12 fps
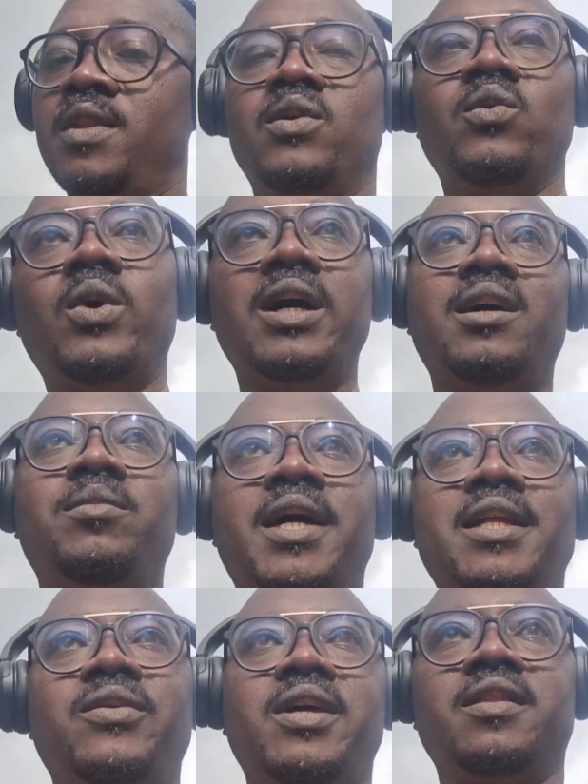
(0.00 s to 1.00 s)
Why am
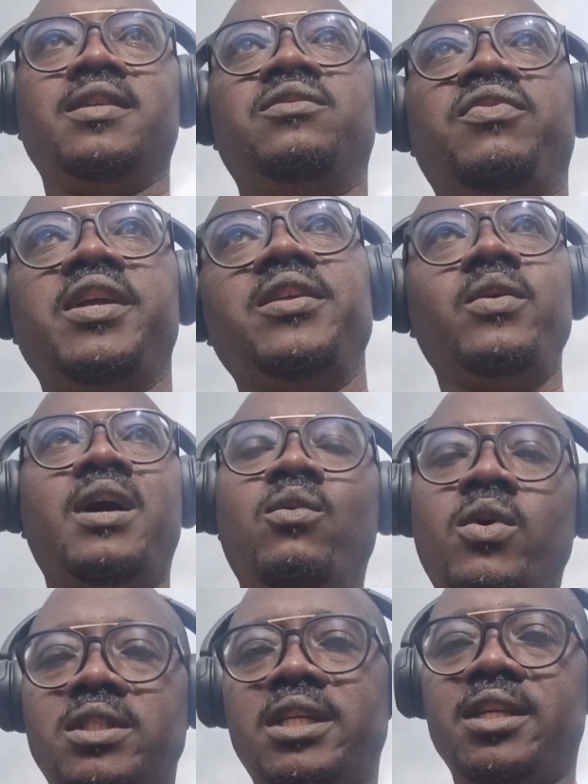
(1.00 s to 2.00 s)
I doing this video? I
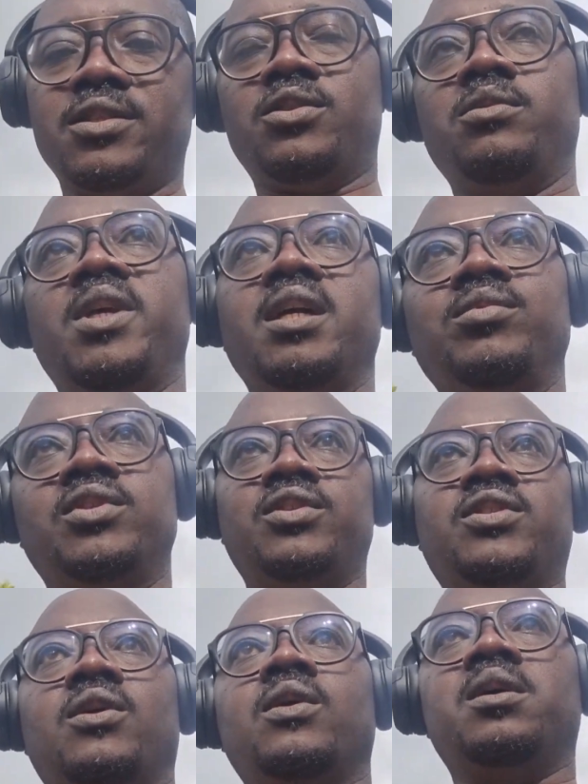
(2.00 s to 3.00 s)
wanted us to be able to
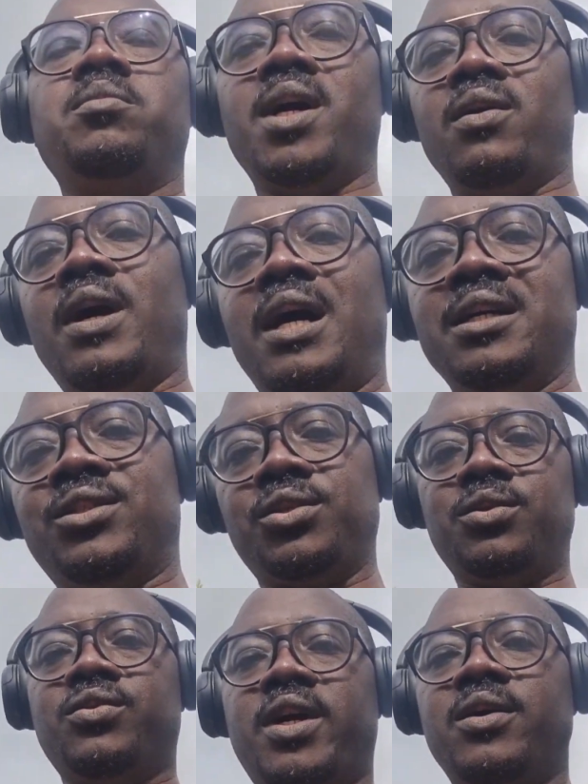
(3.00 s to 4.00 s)
talk about our
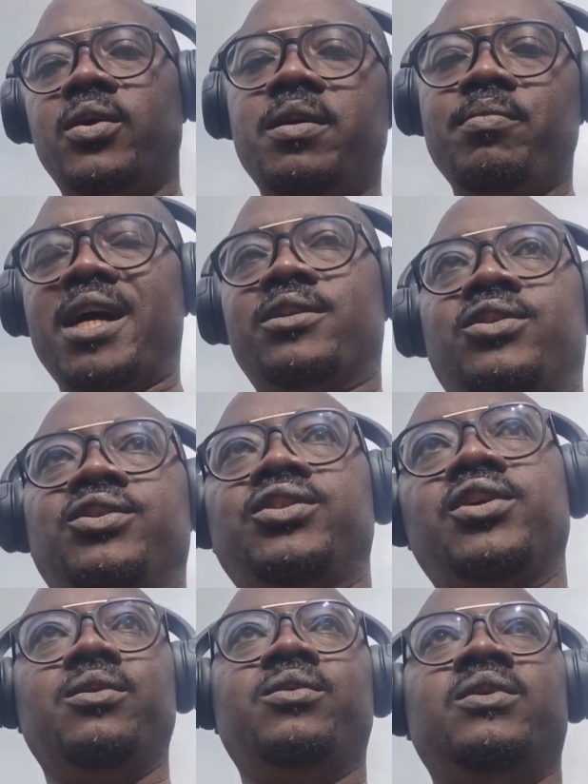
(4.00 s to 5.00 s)
children going back to
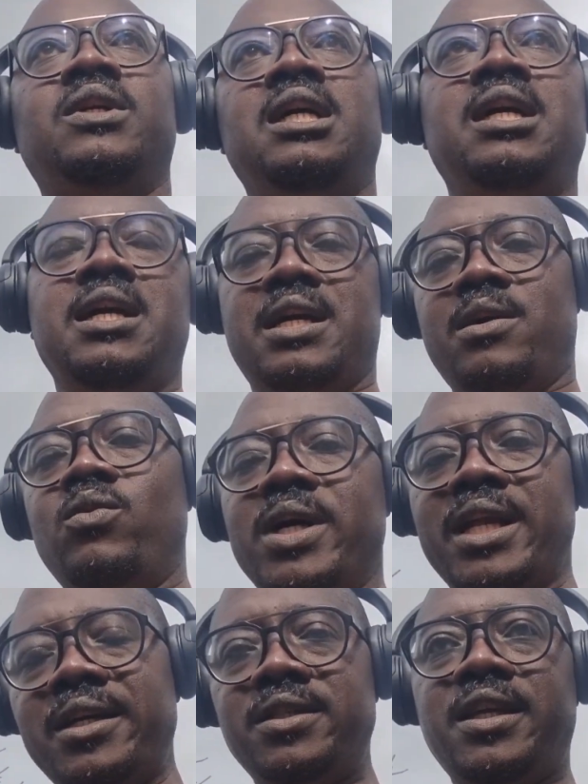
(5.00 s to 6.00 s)
school. And when
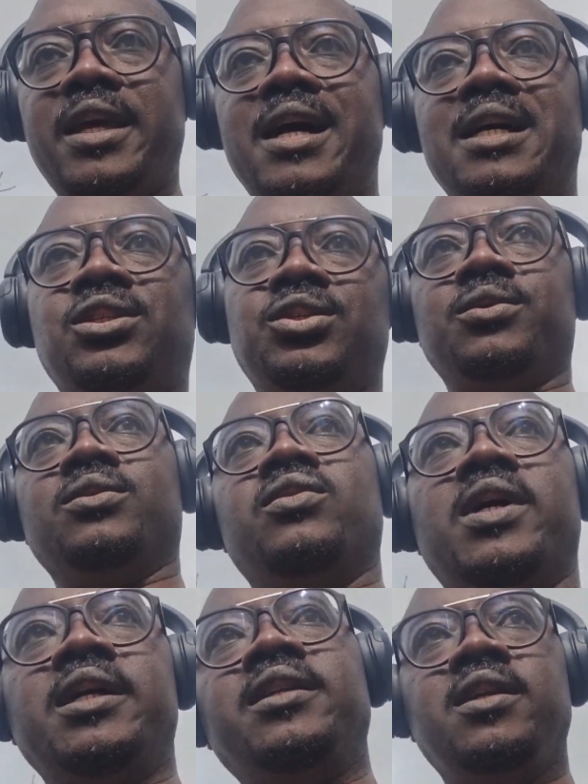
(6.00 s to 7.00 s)
I say our
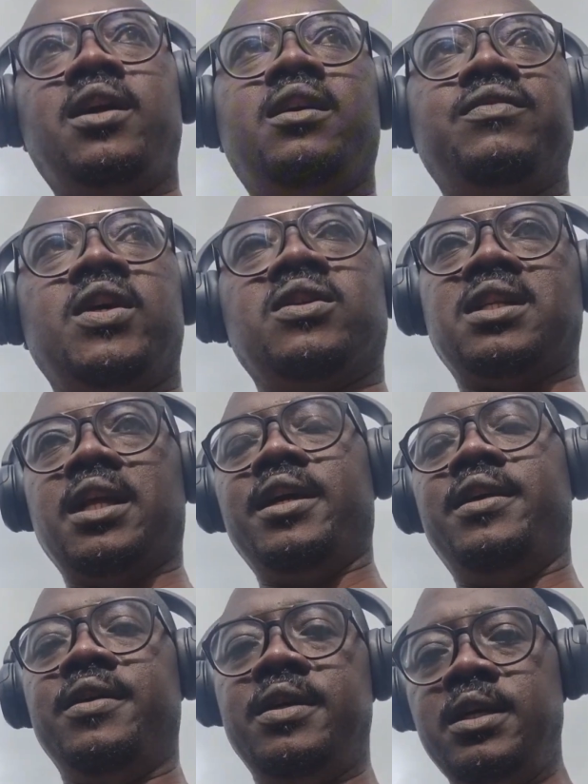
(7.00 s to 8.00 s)
children, obviously,
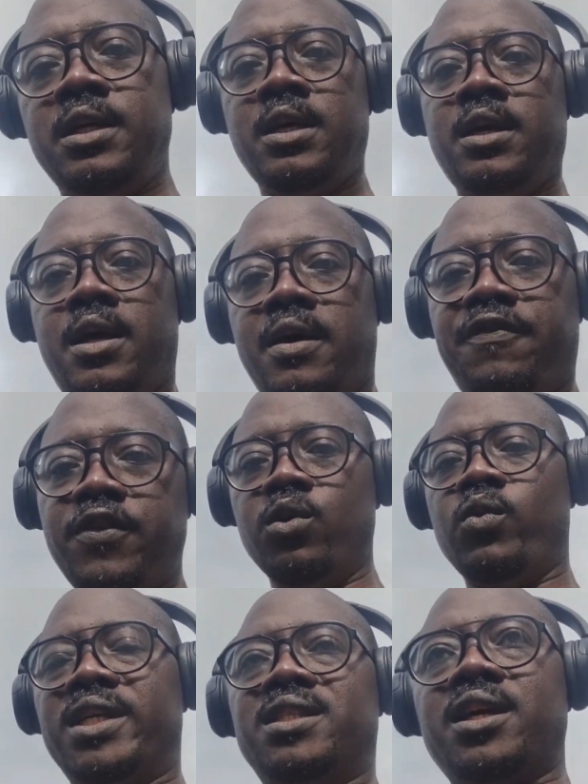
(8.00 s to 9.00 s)
a few
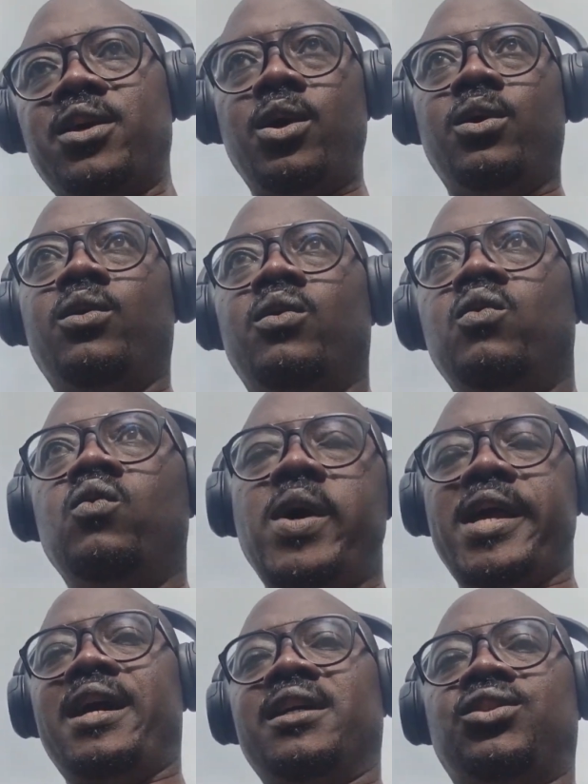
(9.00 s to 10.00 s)
weeks ago,
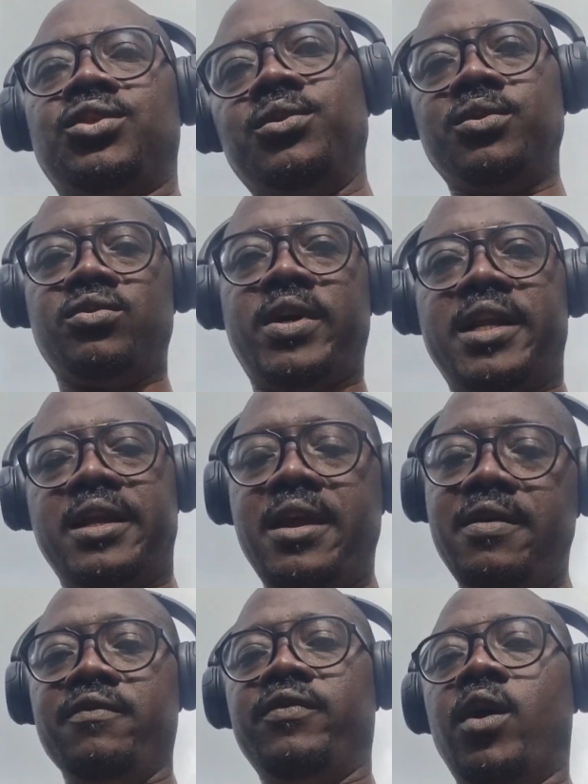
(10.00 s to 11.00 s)
we had children
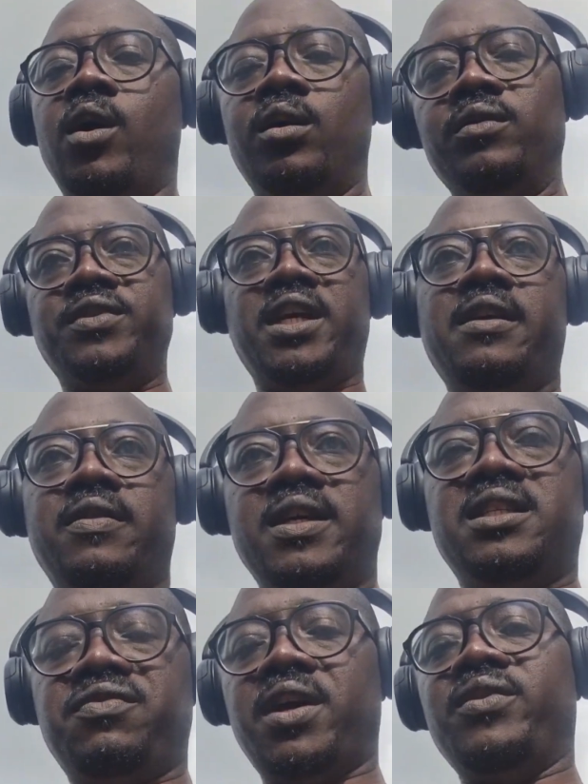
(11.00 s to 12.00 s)
involved in
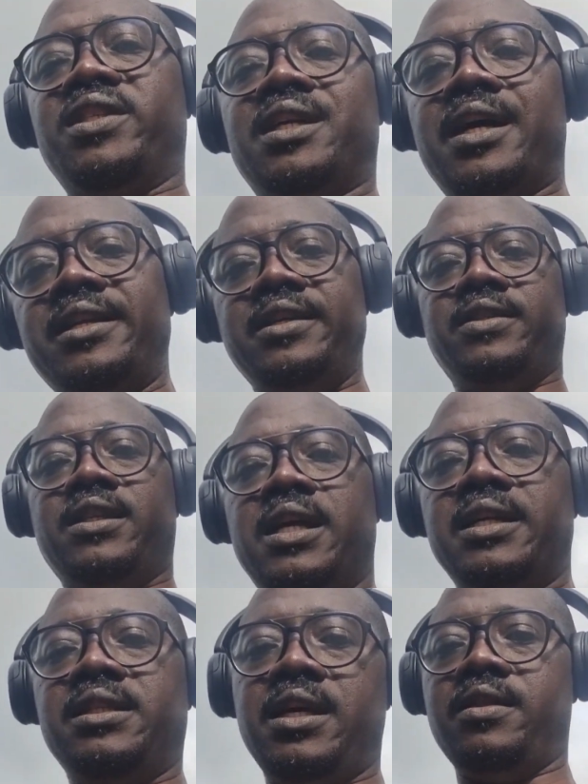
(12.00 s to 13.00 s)
this very sad
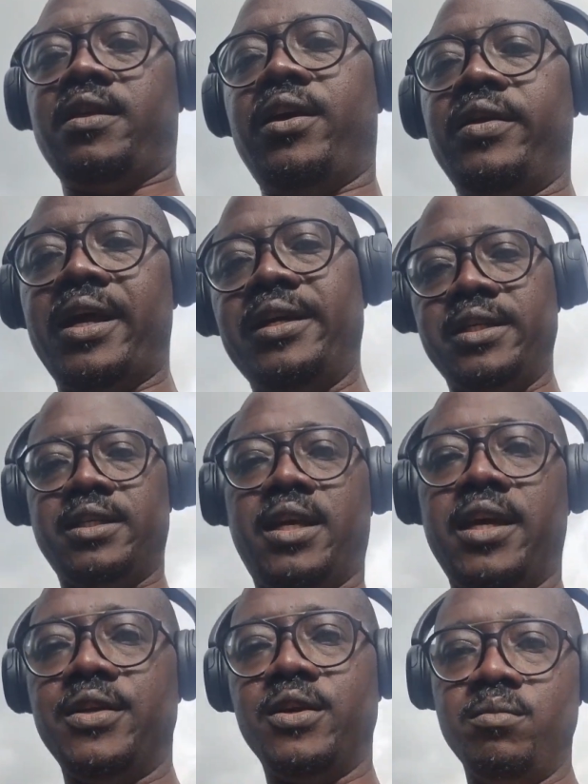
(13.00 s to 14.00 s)
incident in the United
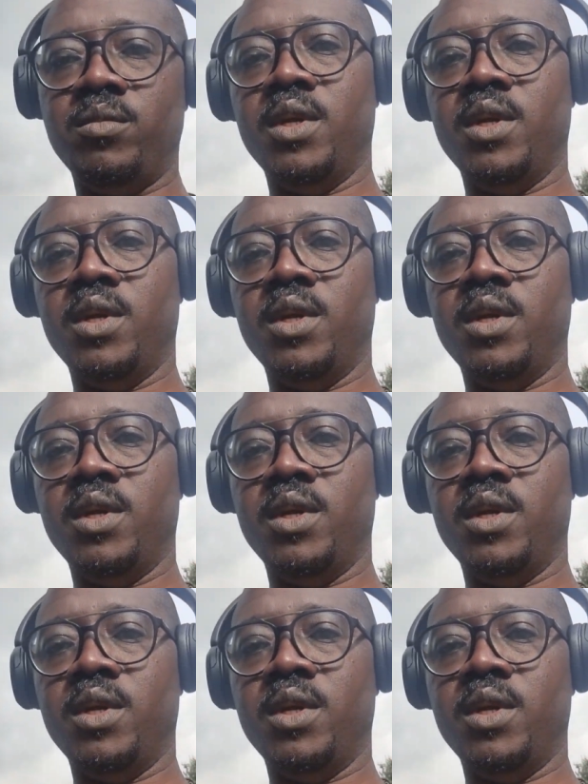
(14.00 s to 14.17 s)
Kingdom,